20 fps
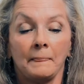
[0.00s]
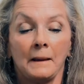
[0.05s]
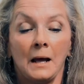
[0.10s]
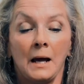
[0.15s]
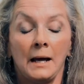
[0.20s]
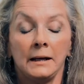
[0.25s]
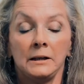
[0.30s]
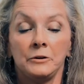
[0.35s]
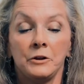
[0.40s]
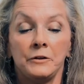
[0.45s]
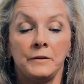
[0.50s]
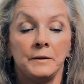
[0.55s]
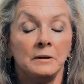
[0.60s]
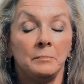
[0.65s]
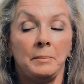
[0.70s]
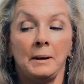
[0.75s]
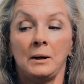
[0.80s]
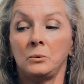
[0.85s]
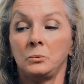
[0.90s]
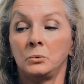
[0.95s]
I can think
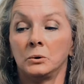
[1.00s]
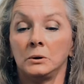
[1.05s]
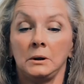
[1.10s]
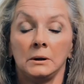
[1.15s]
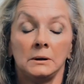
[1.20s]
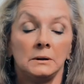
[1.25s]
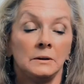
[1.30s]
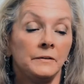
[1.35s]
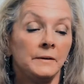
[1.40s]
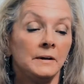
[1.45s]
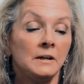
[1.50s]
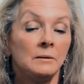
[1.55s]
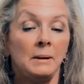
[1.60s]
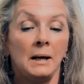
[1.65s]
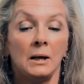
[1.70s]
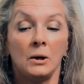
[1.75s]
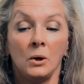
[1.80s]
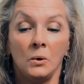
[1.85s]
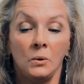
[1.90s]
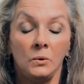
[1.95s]
about work and think
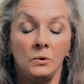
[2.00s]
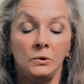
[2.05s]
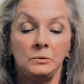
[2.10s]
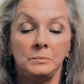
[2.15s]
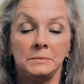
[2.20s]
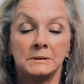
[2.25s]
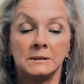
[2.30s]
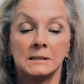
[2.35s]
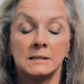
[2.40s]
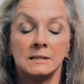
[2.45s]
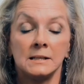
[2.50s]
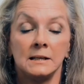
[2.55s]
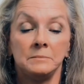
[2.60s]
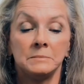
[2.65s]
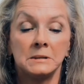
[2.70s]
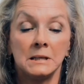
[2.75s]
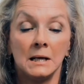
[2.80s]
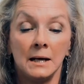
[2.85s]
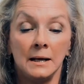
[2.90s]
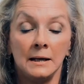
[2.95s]
about home at the
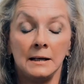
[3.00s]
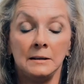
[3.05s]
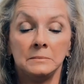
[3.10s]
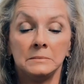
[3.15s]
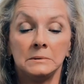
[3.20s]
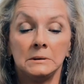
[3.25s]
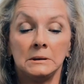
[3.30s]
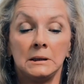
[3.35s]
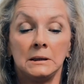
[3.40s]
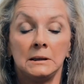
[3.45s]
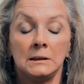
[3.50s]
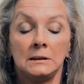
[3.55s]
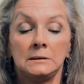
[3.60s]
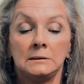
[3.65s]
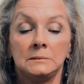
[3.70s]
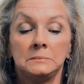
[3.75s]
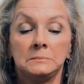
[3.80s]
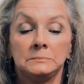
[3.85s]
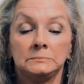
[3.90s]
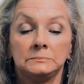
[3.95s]
same
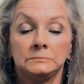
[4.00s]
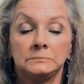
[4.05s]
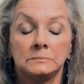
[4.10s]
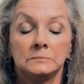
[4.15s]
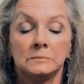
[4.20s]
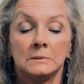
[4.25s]
time.